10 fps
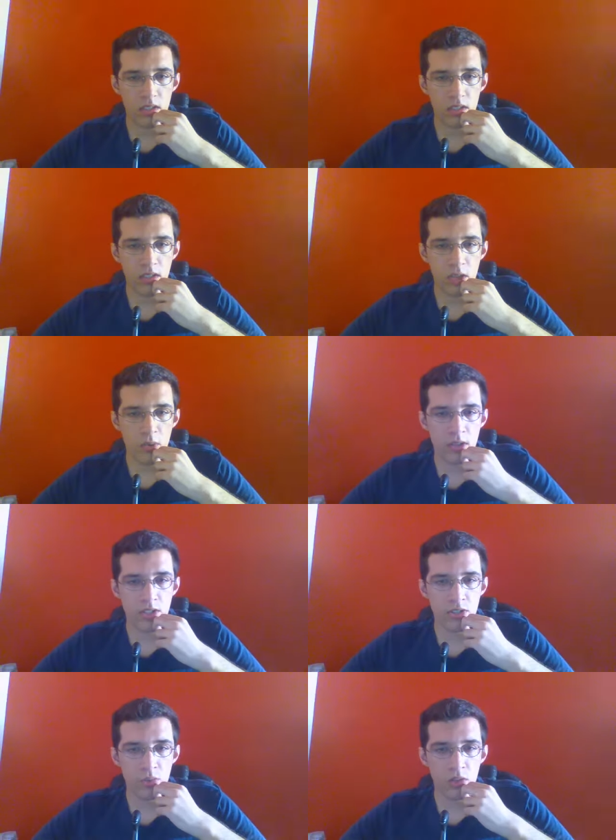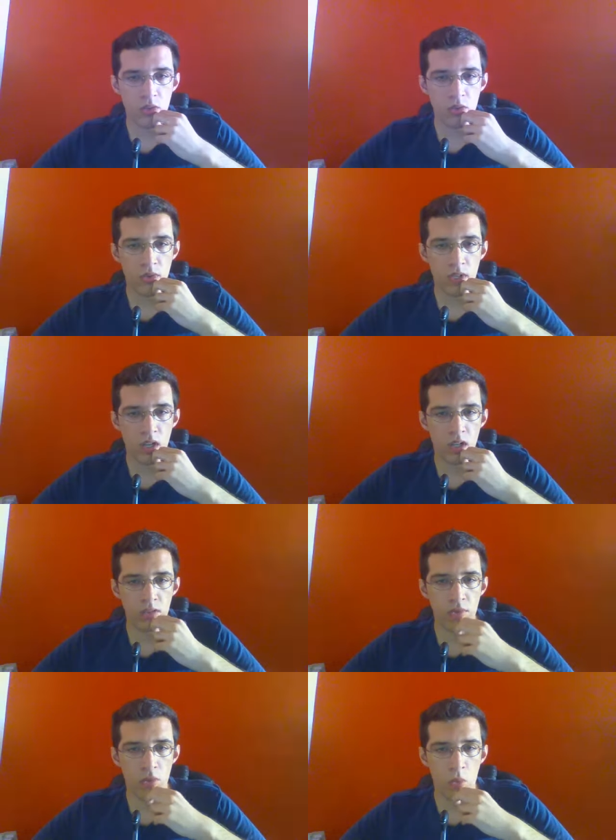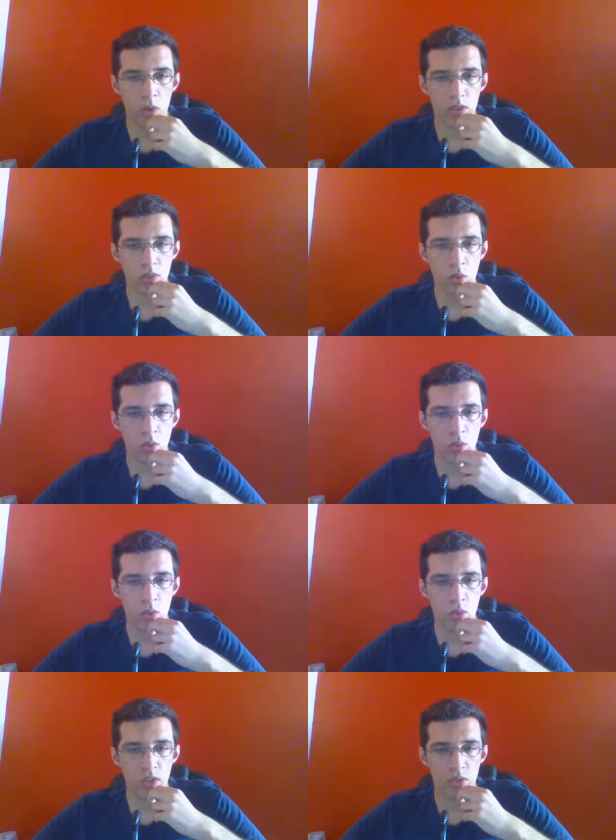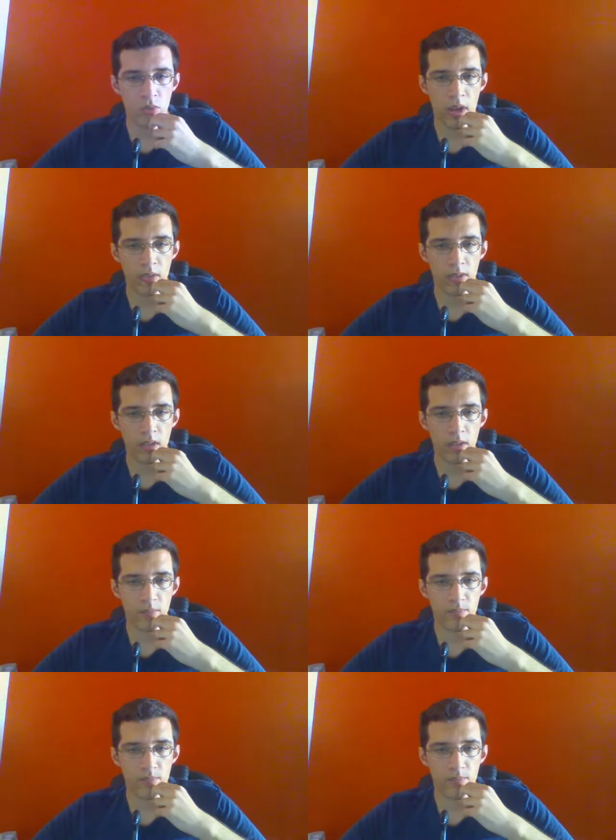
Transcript: She rages with no regard for what or who is around her